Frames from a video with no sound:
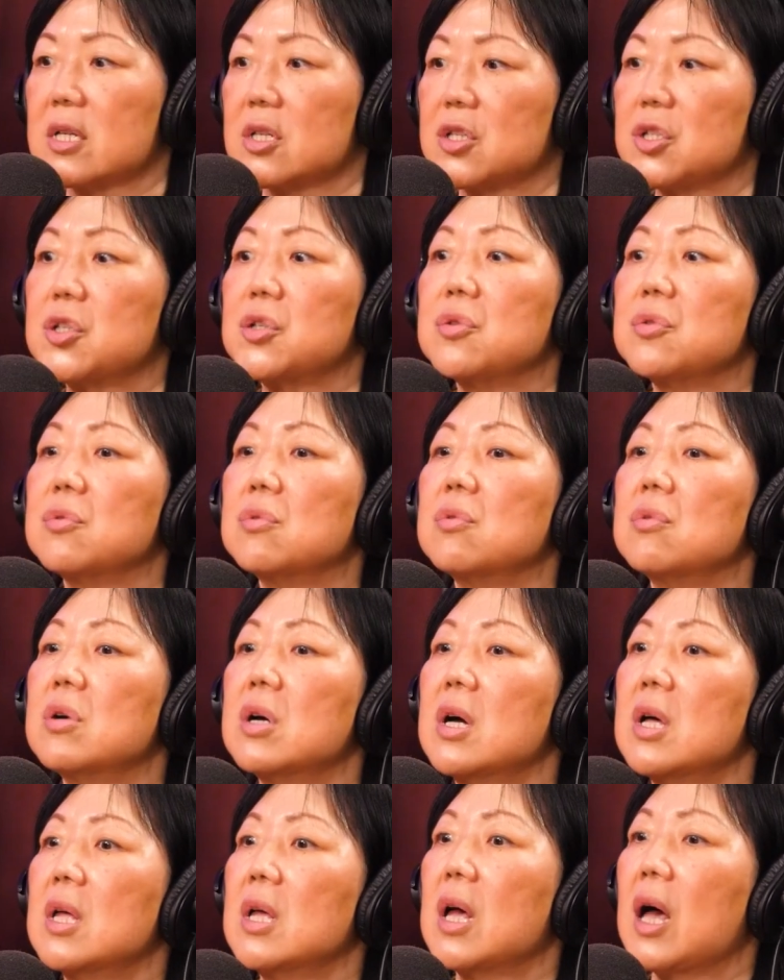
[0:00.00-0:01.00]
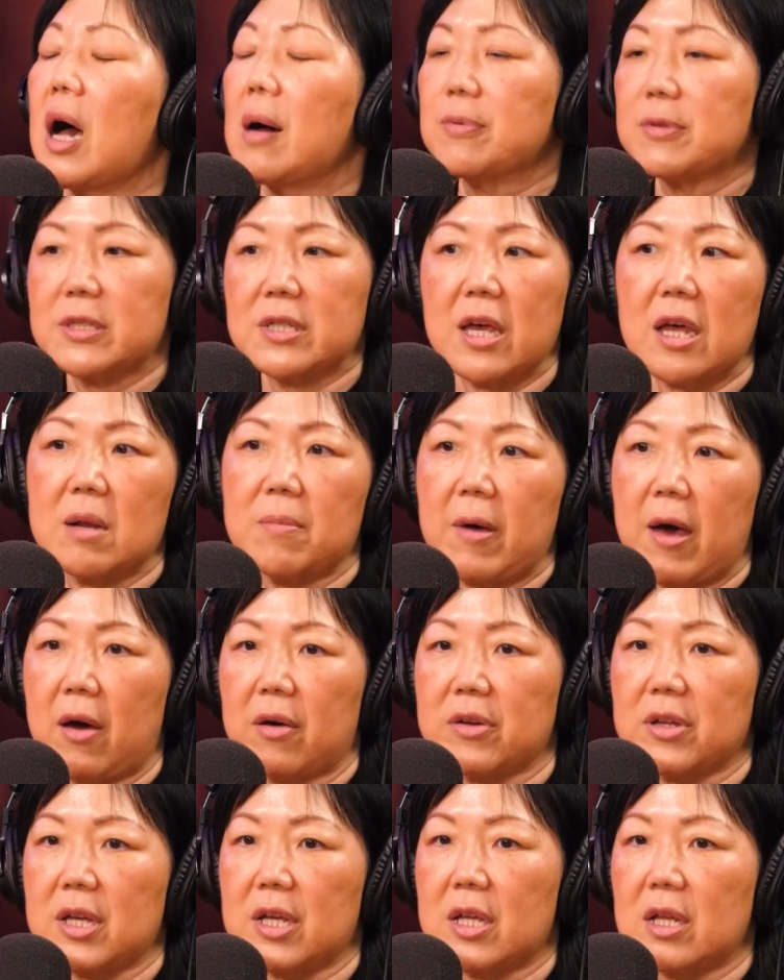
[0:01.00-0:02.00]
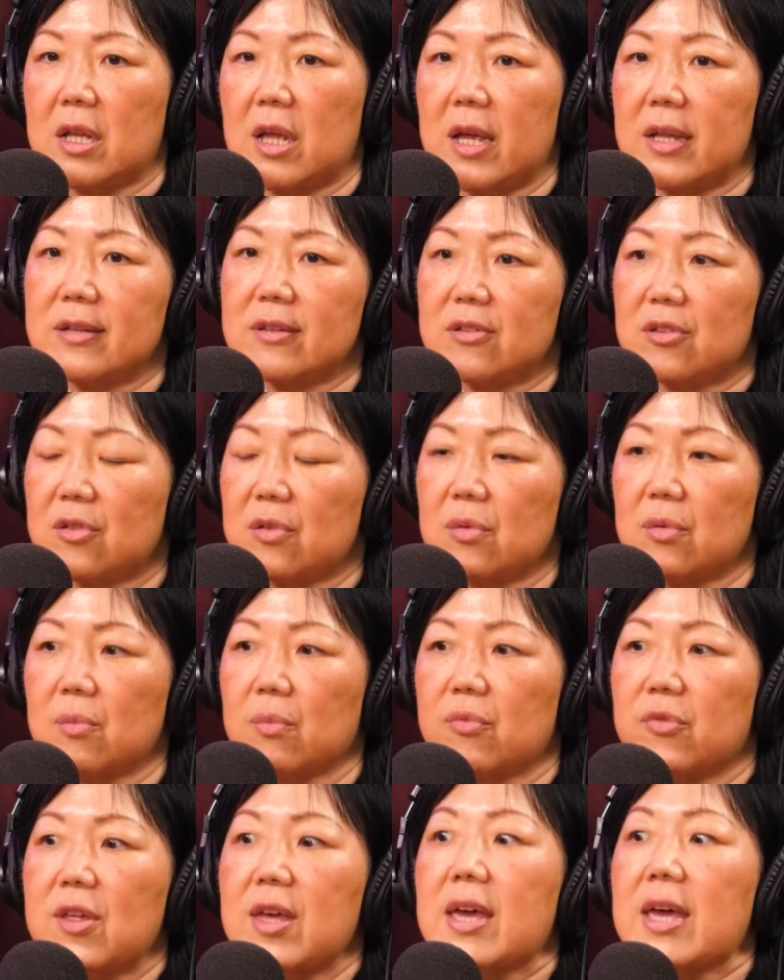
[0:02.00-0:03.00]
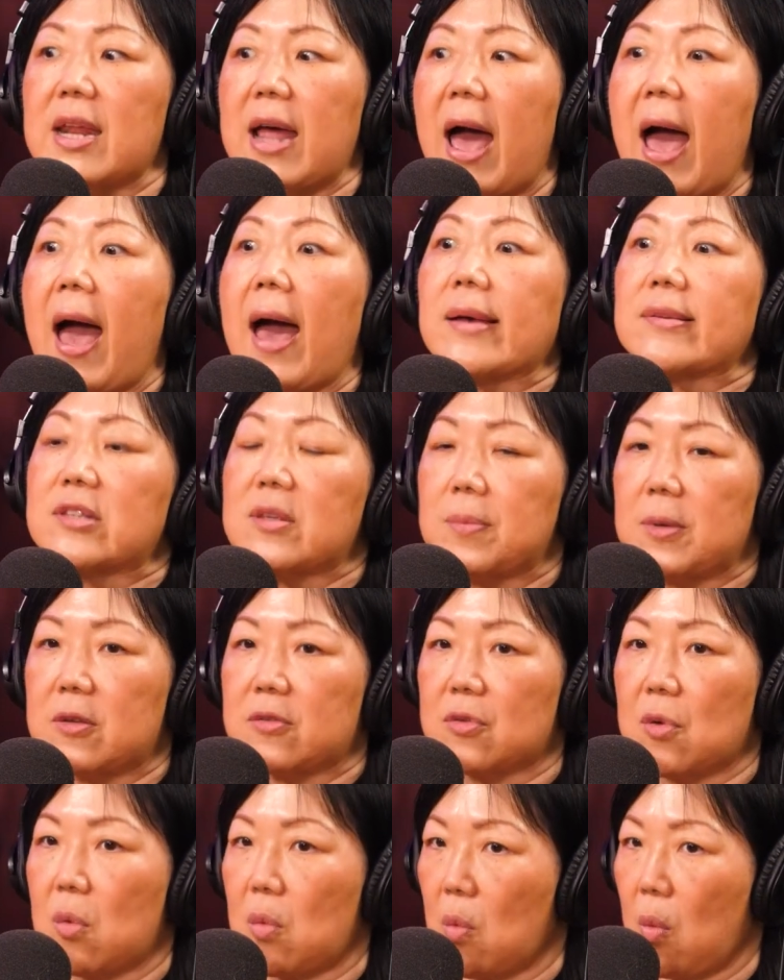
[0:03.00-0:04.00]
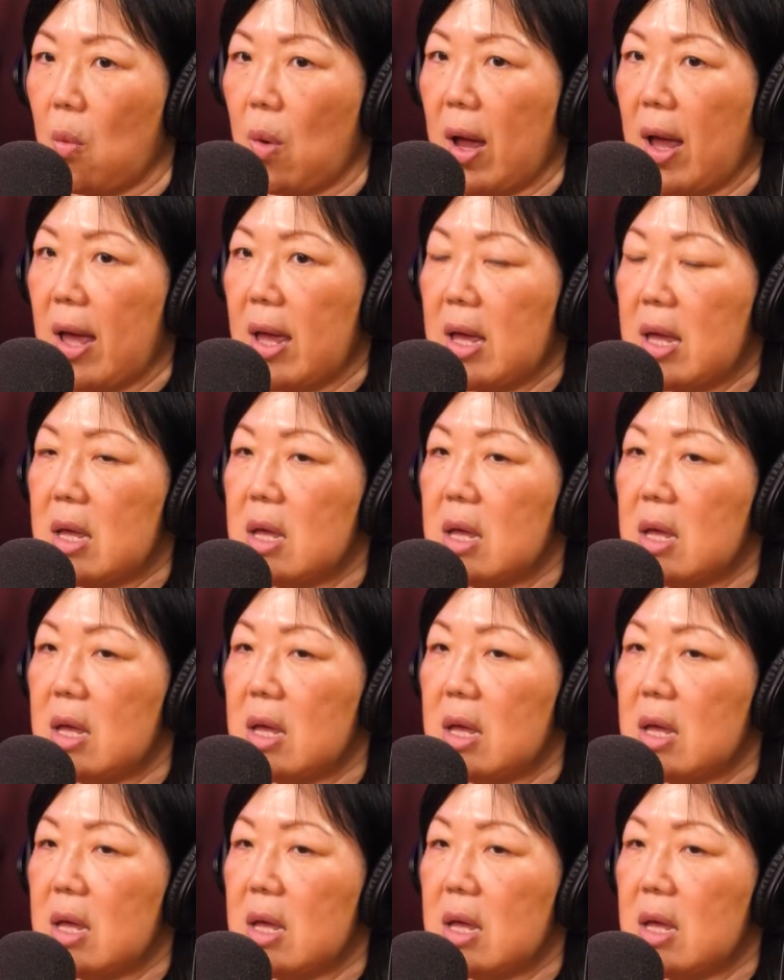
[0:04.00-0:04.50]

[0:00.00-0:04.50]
too upset about it and to think it has to be a certain way.